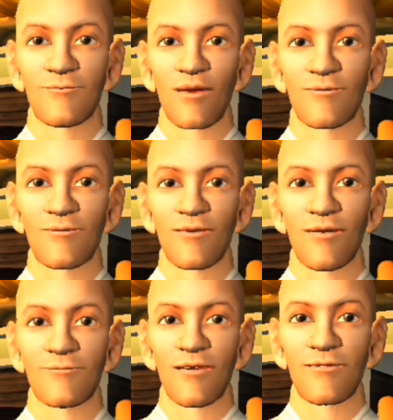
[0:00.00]
our
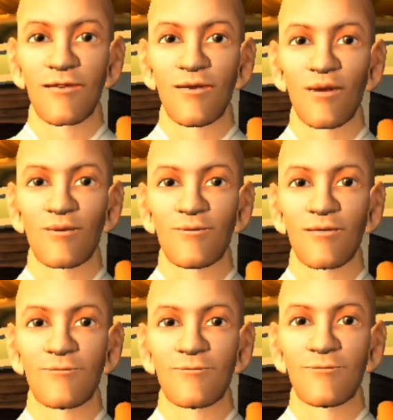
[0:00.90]

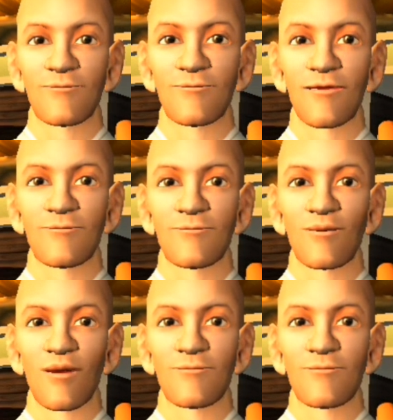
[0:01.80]
impulses, our